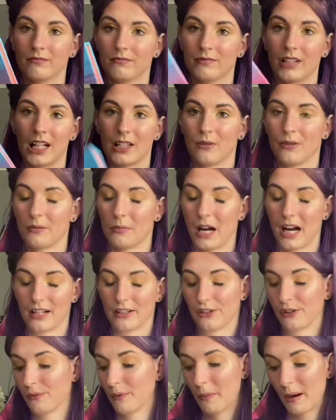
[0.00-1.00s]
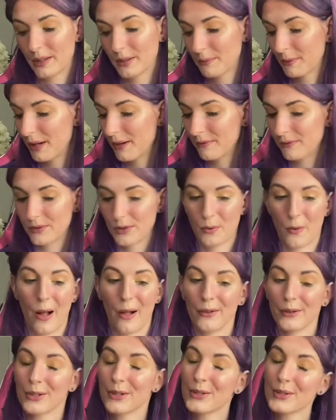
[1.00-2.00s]
that's what the packaging reminds me of as
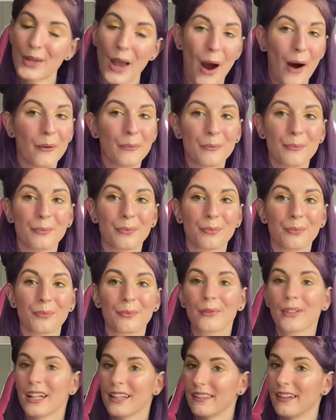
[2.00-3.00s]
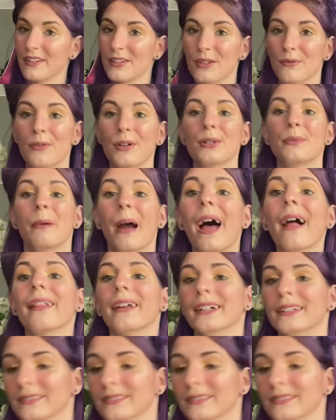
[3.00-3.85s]
well. So there's the first palette.